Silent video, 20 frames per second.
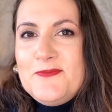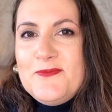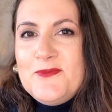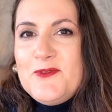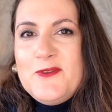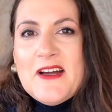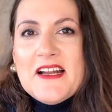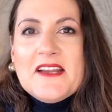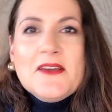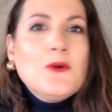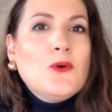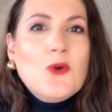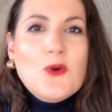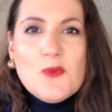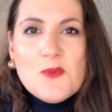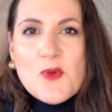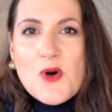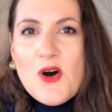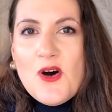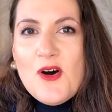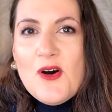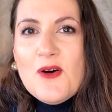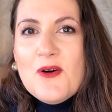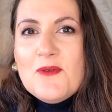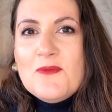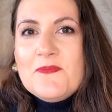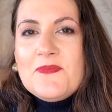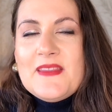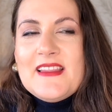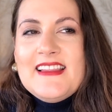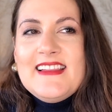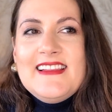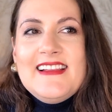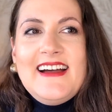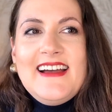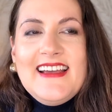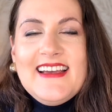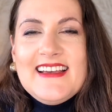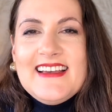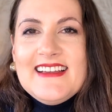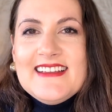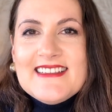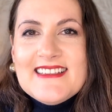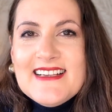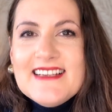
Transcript: very gourmand, like it